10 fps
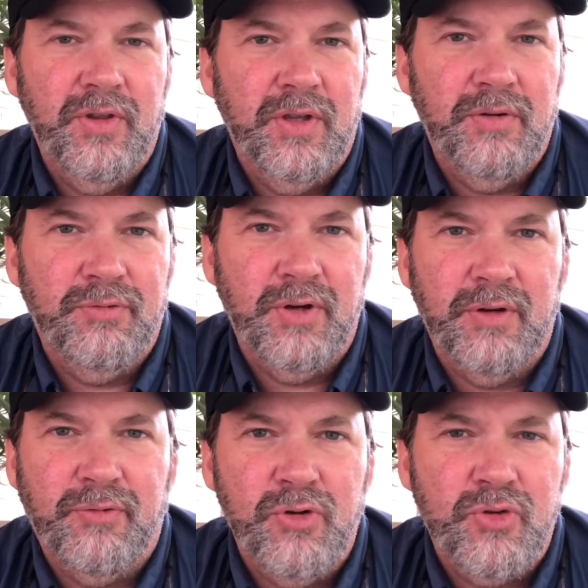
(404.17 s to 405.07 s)
Think of
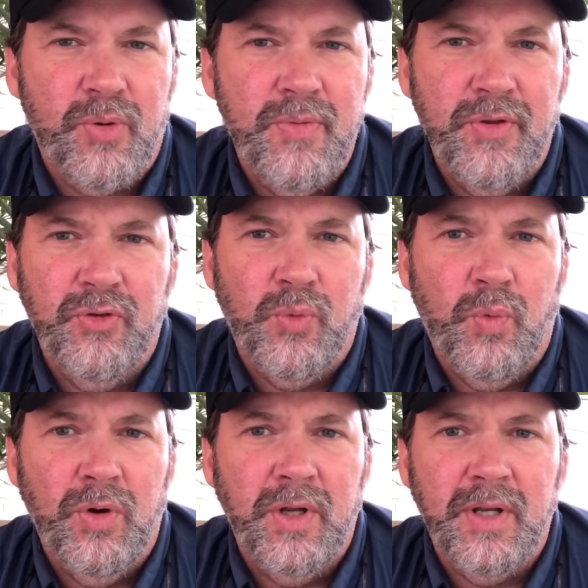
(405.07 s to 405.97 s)
1 Corinthians
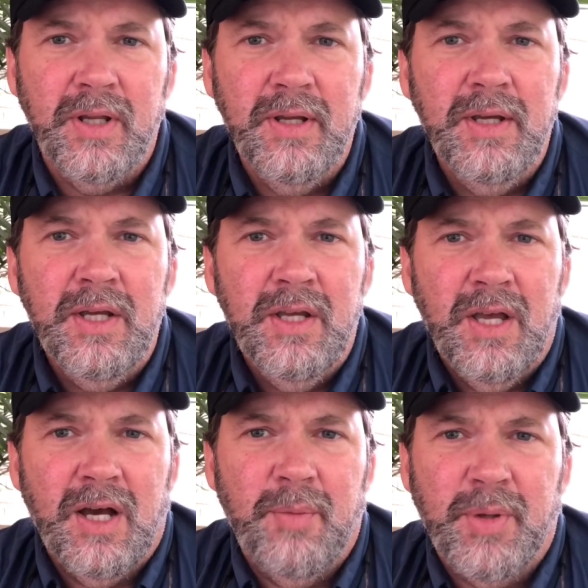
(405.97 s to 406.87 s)
1,
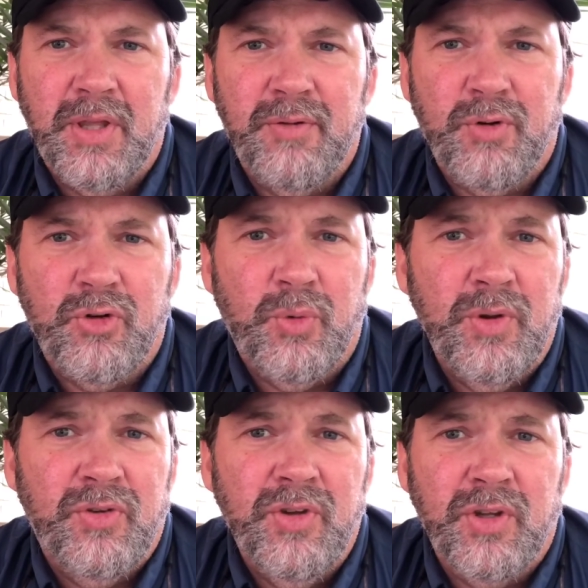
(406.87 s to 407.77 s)
beginning verse
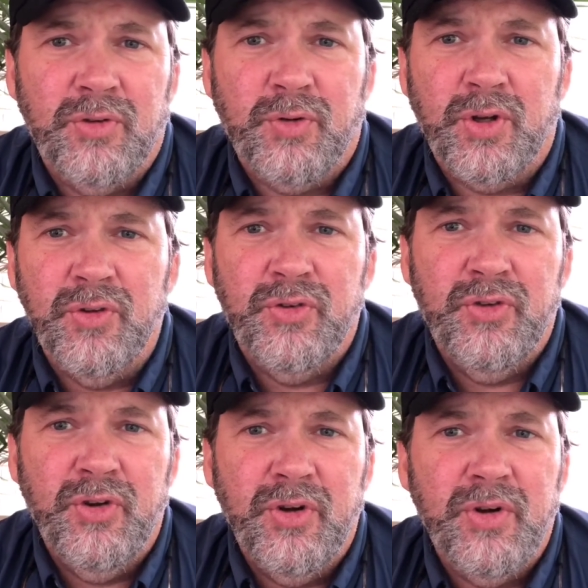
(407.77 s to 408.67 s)
26, for
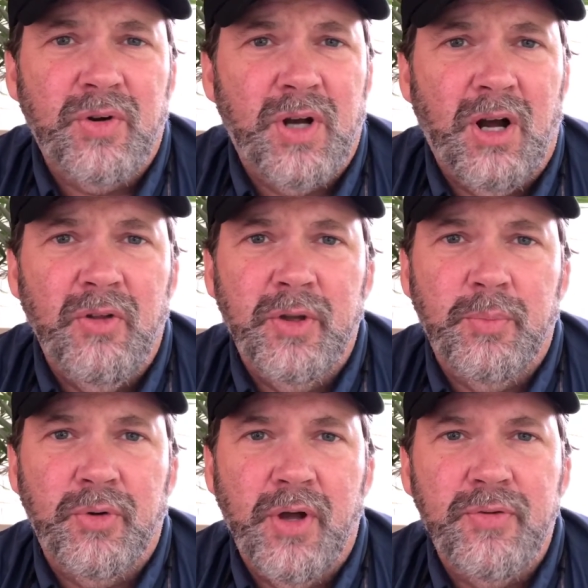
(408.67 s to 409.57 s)
consider your
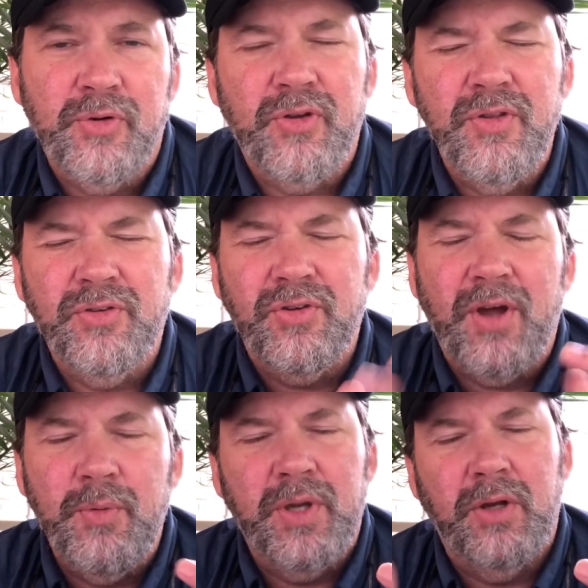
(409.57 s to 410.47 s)
calling, brothers. And this is
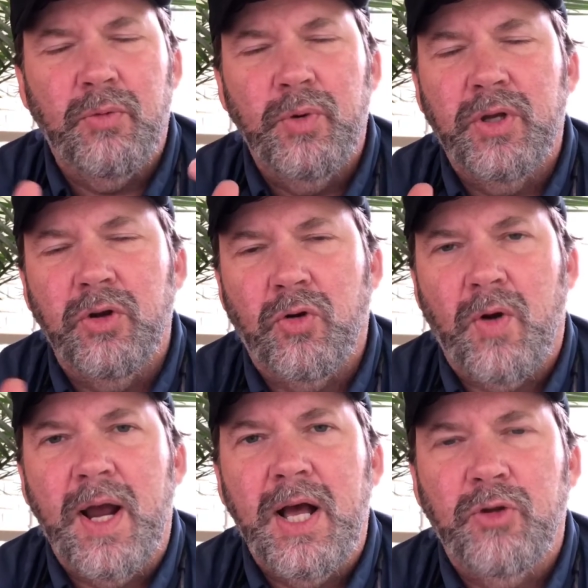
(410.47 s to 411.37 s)
how we can
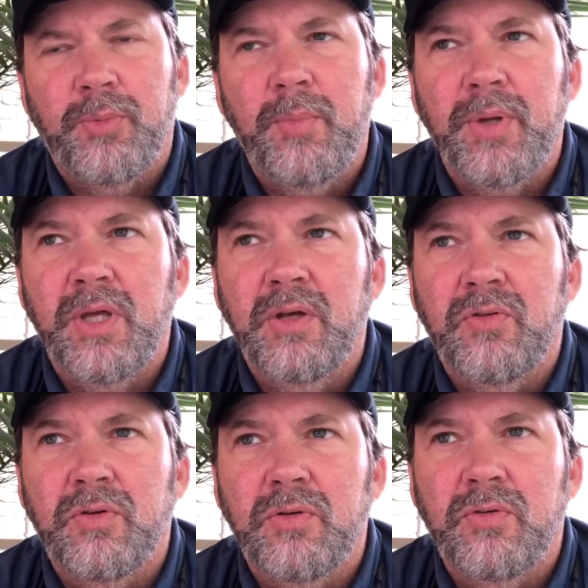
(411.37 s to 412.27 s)
grasp and begin
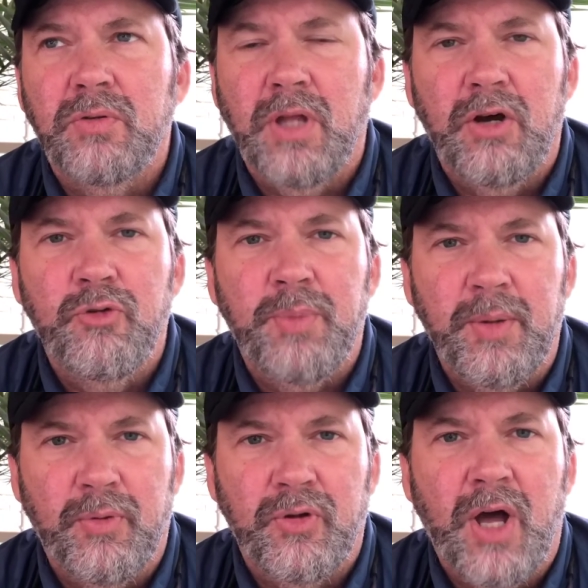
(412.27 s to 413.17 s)
to love
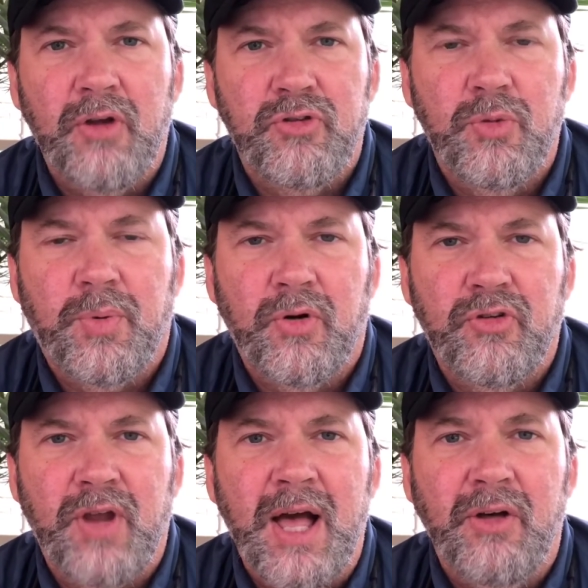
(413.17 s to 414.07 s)
people and not show
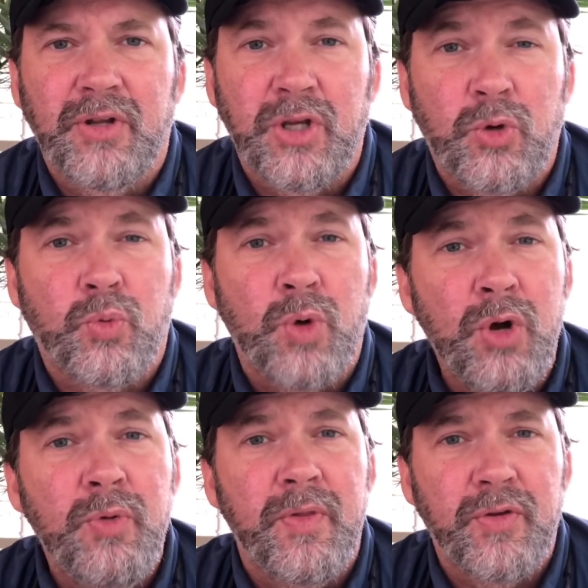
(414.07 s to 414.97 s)
partiality and
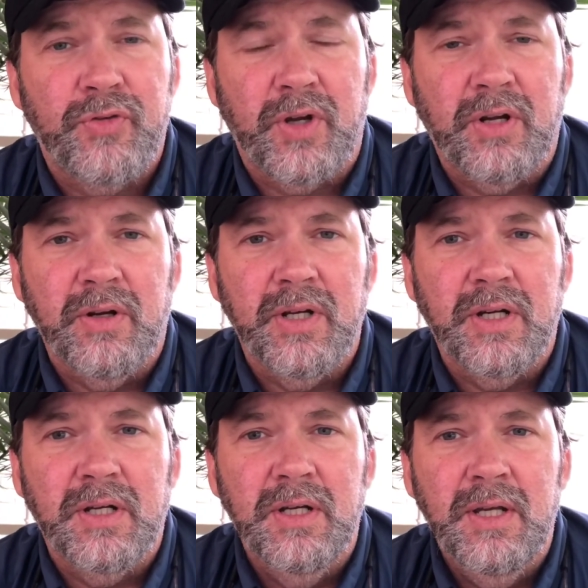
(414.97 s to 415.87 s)
grow in this
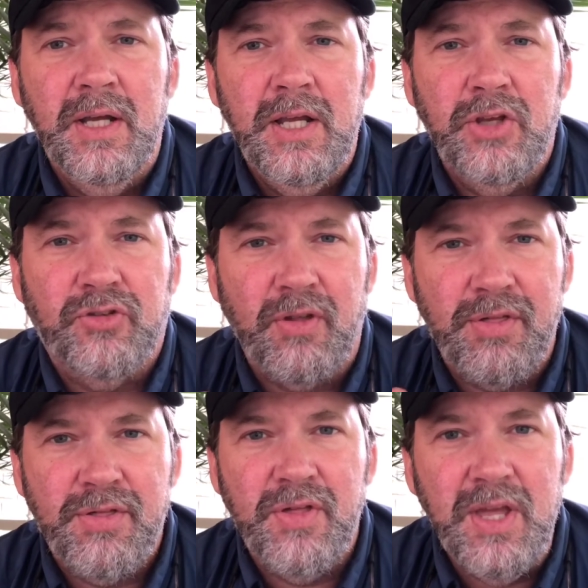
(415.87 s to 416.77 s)
area, is to
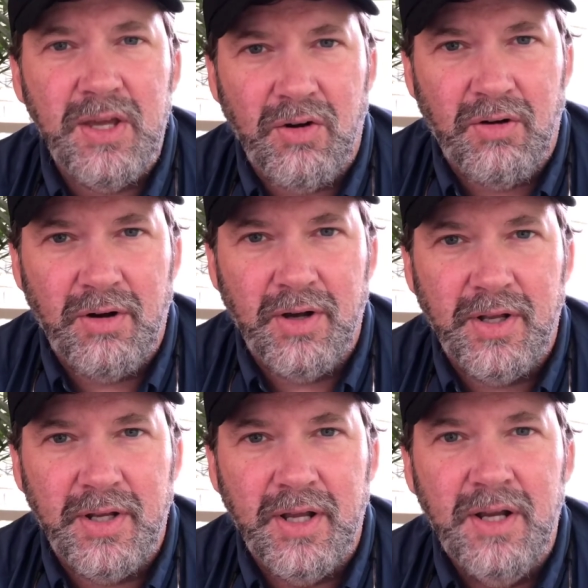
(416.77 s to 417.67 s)
think
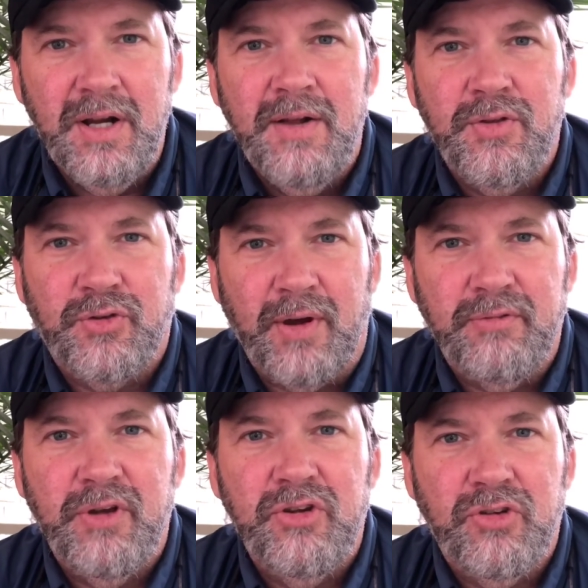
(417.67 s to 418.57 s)
on the
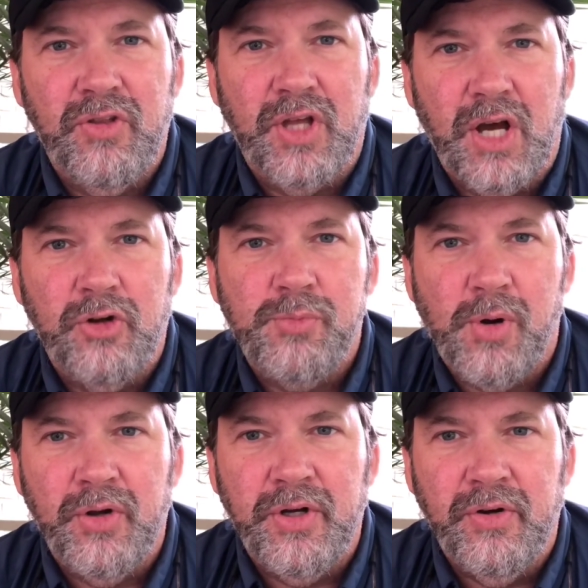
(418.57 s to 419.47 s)
salvation that God has
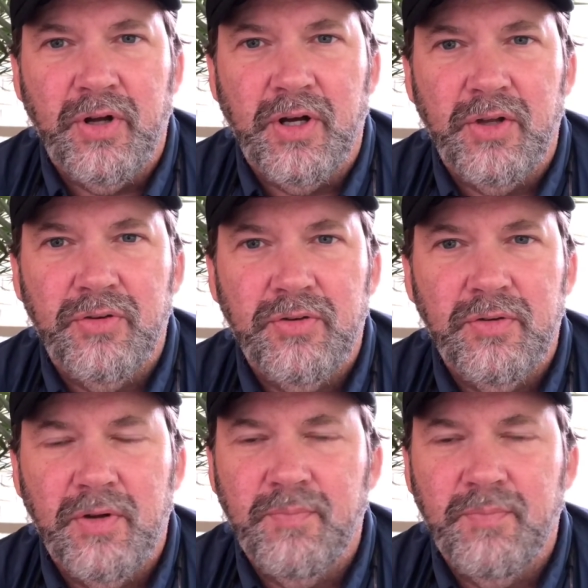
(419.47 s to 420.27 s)
brought near to us.